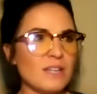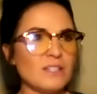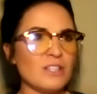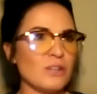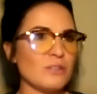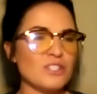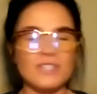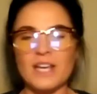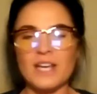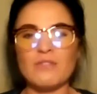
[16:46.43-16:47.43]
it's just
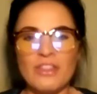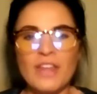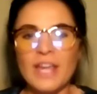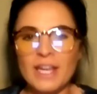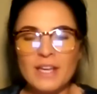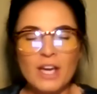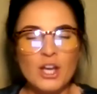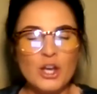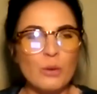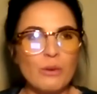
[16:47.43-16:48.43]
kind of a thing, a
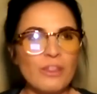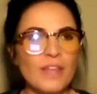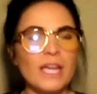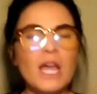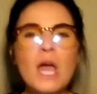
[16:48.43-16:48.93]
known thing.